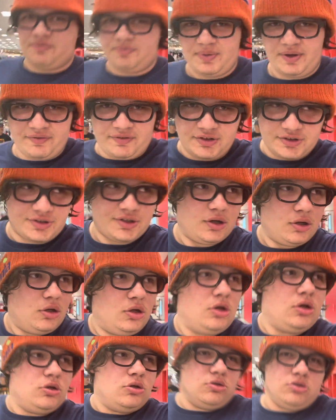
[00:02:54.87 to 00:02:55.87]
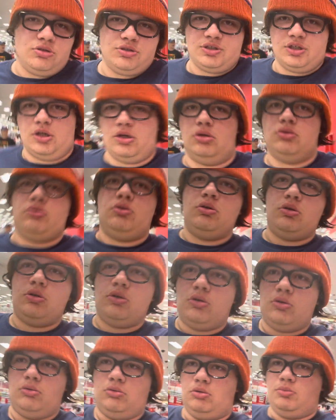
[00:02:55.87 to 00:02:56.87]
a beverage. So,
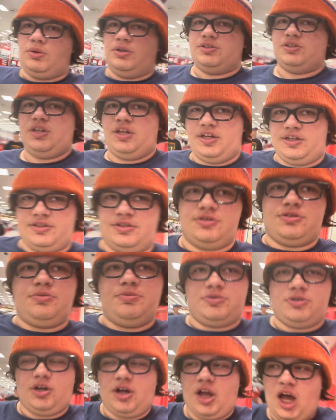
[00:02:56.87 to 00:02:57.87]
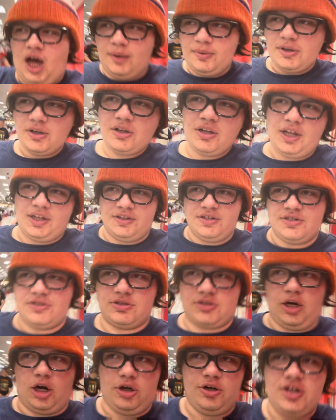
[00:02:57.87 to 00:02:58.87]
I'm about to exit Target. I'm not gonna lie, this
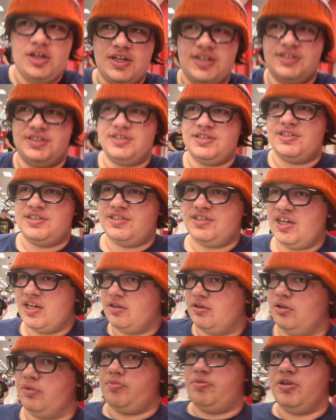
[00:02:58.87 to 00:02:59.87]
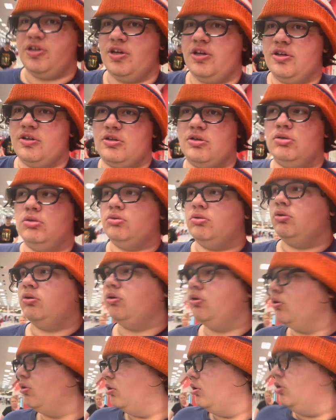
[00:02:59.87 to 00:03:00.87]
Target is insanely big.
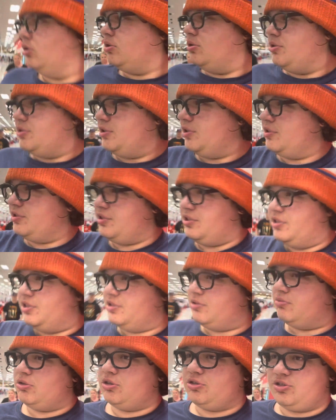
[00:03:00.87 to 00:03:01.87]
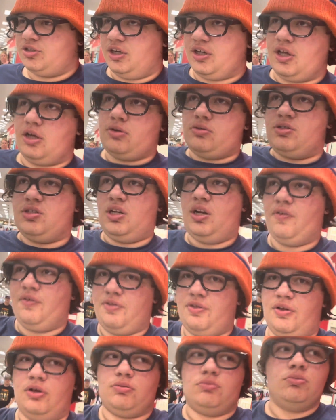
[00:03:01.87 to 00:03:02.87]
Seriously, this checkouts and
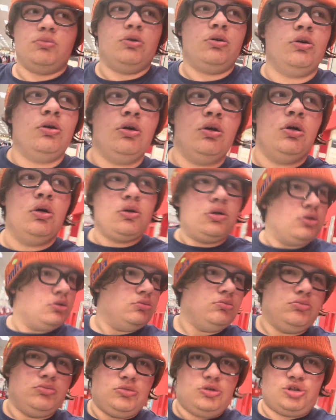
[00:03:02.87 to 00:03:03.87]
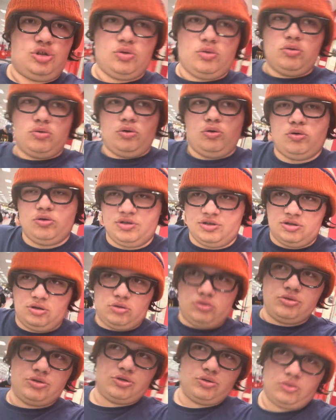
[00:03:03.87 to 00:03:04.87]
everything. Store, whole,
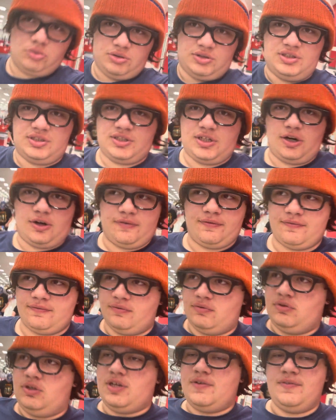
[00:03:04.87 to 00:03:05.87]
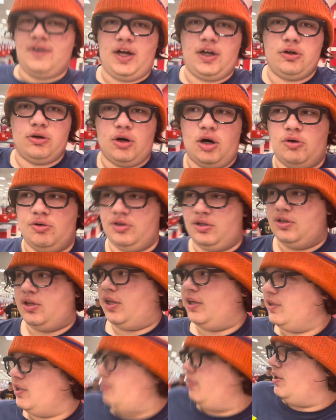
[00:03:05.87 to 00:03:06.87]
whole store itself. Even I know I would
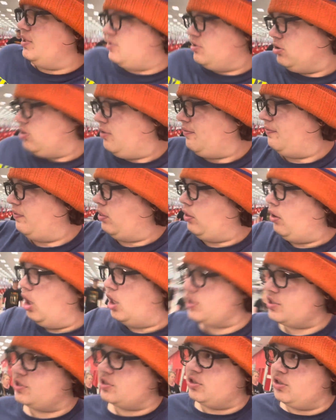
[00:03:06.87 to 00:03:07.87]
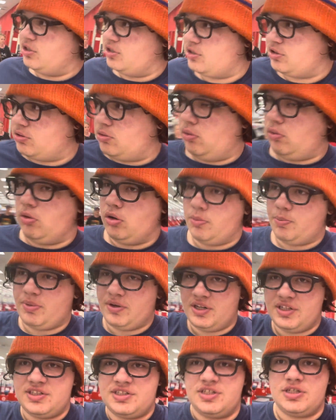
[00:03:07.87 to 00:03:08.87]
like get myself lost in the store,
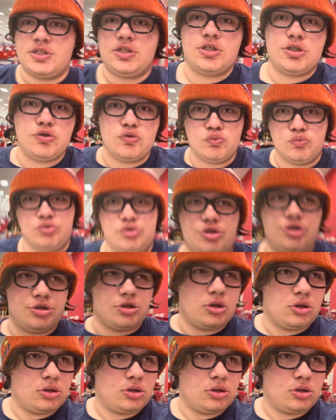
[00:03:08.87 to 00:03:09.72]
but it's huge.